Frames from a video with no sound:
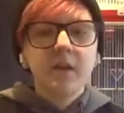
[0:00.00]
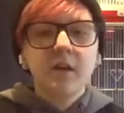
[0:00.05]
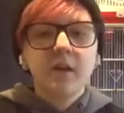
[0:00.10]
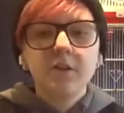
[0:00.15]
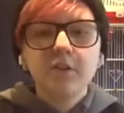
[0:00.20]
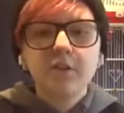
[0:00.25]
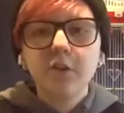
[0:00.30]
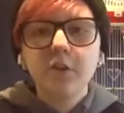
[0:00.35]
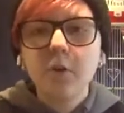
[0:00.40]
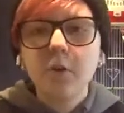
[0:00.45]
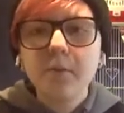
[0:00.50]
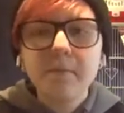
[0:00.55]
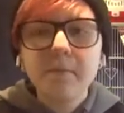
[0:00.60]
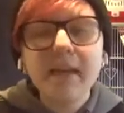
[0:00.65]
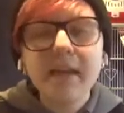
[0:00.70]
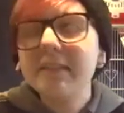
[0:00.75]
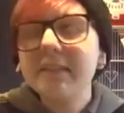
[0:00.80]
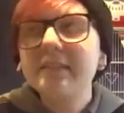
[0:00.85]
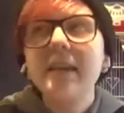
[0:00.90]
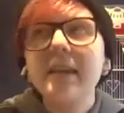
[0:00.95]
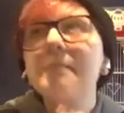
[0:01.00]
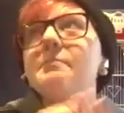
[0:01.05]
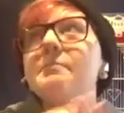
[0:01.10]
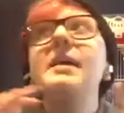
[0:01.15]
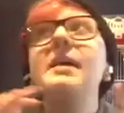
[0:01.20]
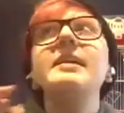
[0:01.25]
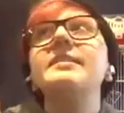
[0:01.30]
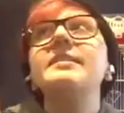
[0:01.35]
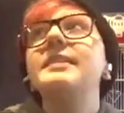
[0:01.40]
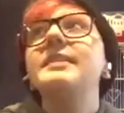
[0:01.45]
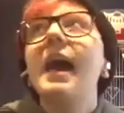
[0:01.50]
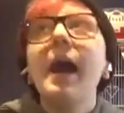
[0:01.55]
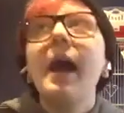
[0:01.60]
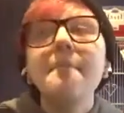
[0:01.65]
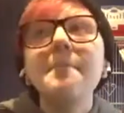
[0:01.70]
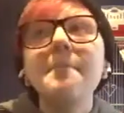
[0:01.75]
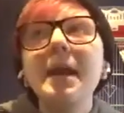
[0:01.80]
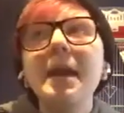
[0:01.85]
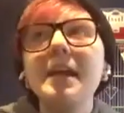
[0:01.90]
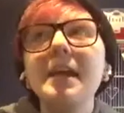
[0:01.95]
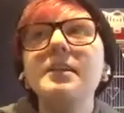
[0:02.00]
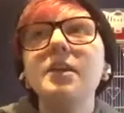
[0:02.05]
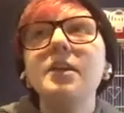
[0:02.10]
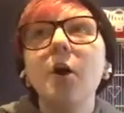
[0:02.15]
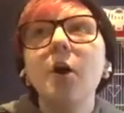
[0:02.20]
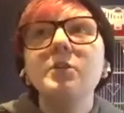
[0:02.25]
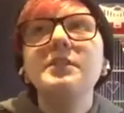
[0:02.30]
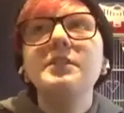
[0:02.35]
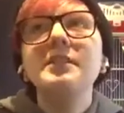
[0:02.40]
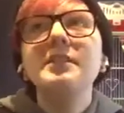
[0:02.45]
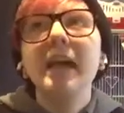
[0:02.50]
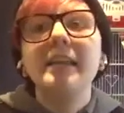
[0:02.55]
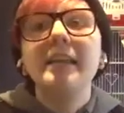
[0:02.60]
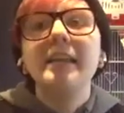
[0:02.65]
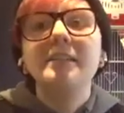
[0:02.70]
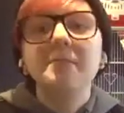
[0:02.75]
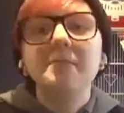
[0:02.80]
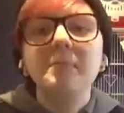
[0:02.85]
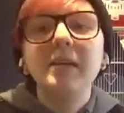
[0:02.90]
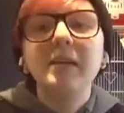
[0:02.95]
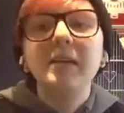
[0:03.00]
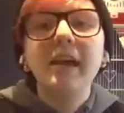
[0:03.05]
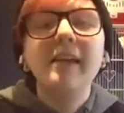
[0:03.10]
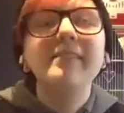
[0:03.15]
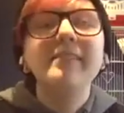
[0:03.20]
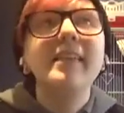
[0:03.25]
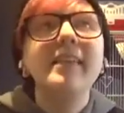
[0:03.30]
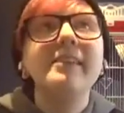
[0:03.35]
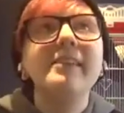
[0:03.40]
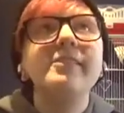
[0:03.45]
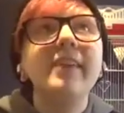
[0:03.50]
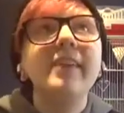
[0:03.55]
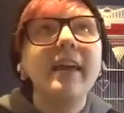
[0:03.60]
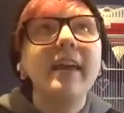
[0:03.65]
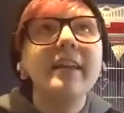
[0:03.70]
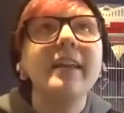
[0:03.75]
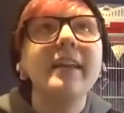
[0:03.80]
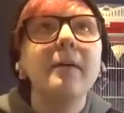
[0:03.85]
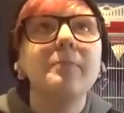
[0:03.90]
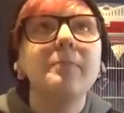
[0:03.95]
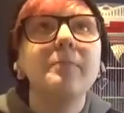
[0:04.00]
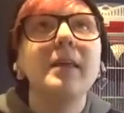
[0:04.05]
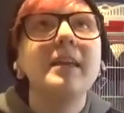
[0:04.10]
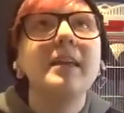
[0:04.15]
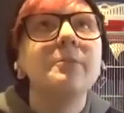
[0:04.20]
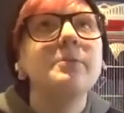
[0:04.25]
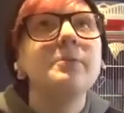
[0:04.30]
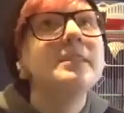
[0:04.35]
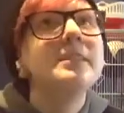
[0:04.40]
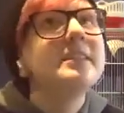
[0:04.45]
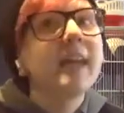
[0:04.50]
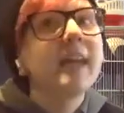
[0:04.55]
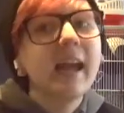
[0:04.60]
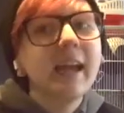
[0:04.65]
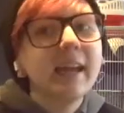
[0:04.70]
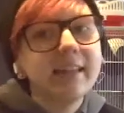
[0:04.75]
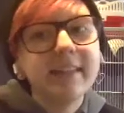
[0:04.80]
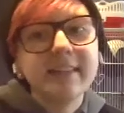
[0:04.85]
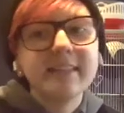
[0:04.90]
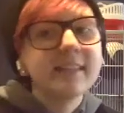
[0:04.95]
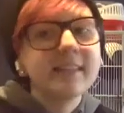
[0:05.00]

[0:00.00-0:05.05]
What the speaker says: So it makes that made no sense because they set it up like it was science.